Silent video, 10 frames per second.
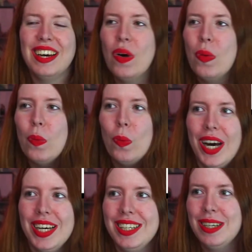
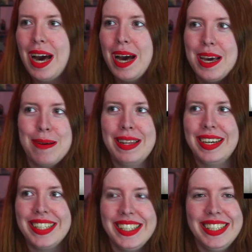why I am
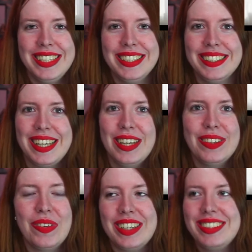like this
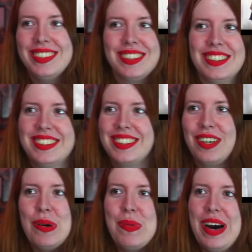and why this song
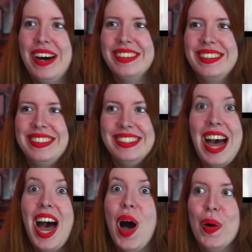come out
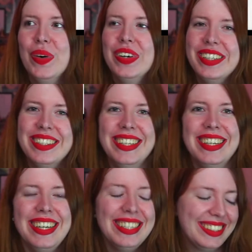now.
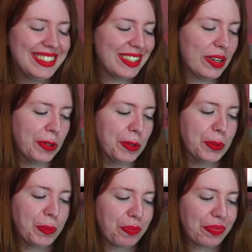
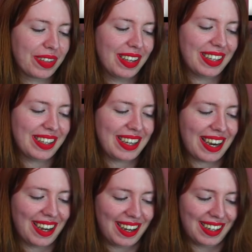So
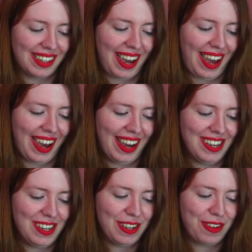Yeah,
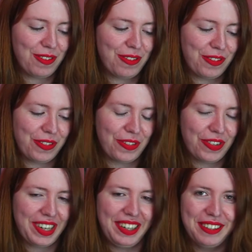I
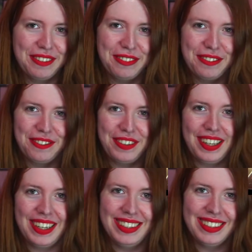really feel
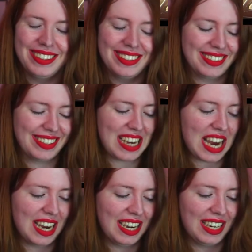it.
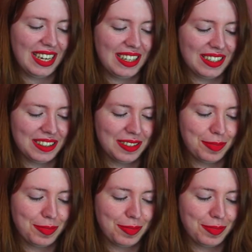Um,